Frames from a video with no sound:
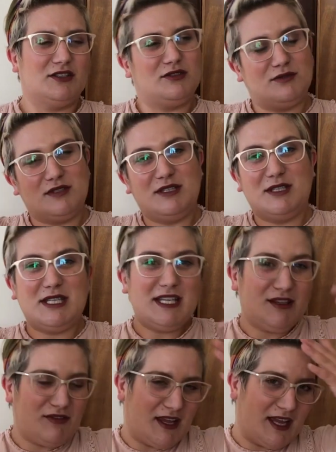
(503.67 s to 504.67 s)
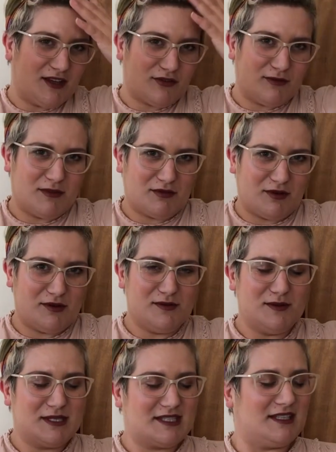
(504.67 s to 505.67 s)
to deviate from the
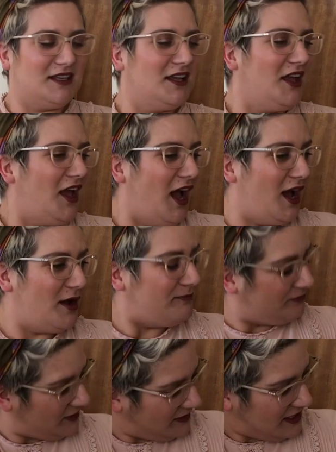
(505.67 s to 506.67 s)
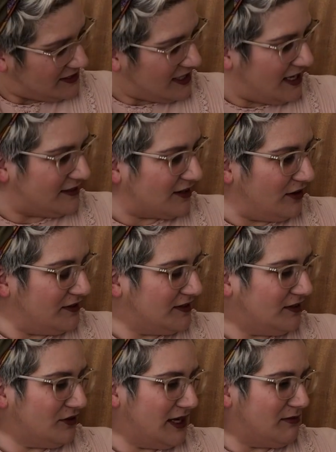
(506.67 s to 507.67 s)
roots. Um, this headscarf, this
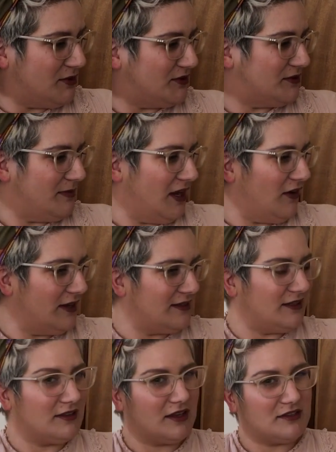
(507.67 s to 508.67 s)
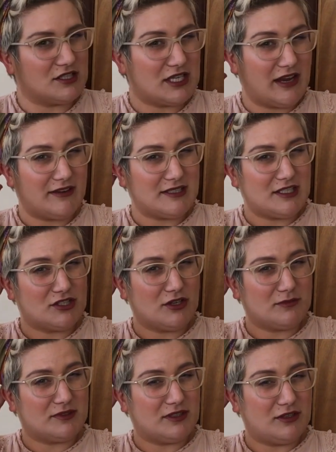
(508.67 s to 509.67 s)
is really important to me. I tend to go to charity
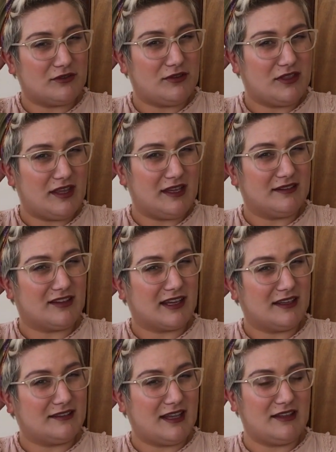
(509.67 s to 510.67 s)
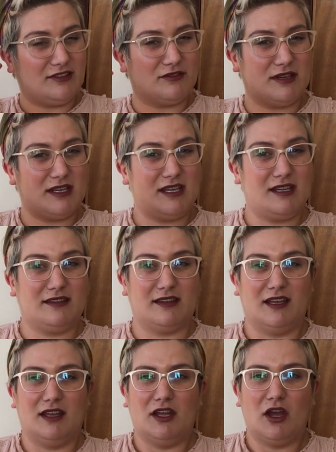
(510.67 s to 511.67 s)
shops and look for things like accessories.
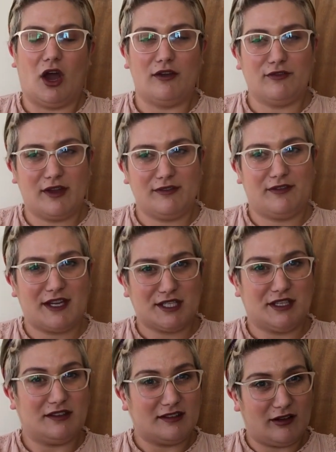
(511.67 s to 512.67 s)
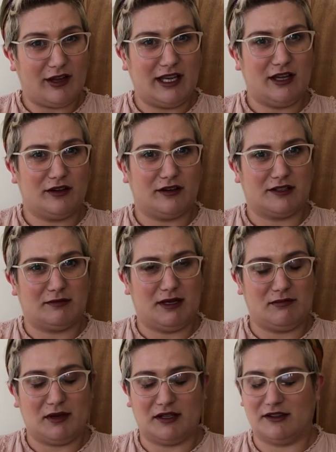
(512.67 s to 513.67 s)
I find fashion slightly harder
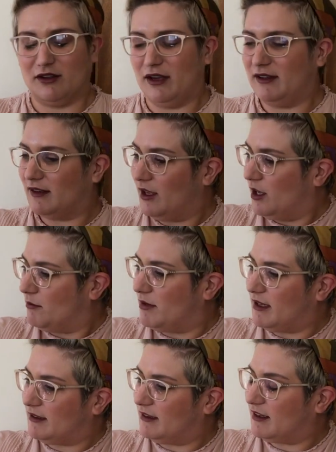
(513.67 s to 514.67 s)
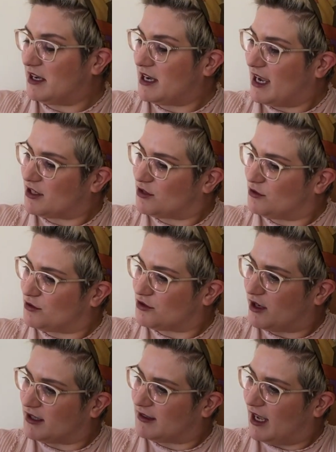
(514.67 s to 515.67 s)
being plus size, but this is a National
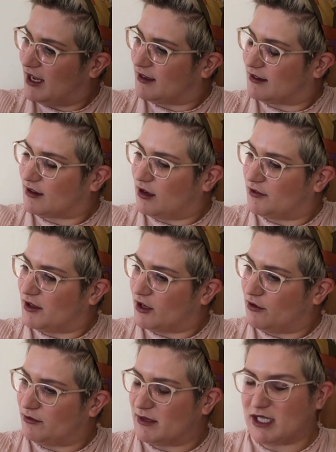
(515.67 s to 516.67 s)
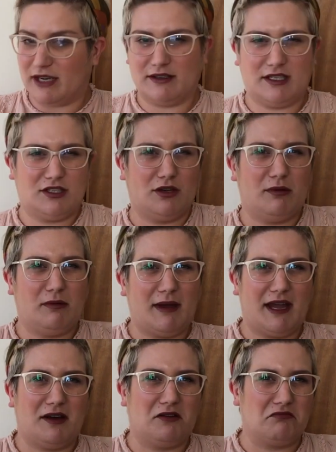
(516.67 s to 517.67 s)
Trust headscarf that I got from a charity shop
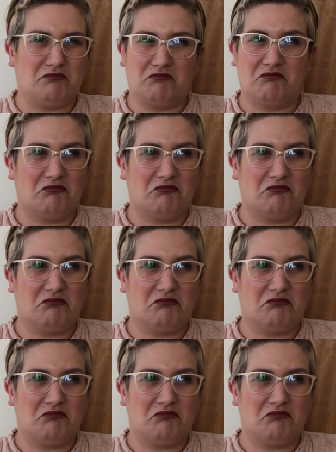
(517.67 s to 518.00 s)
about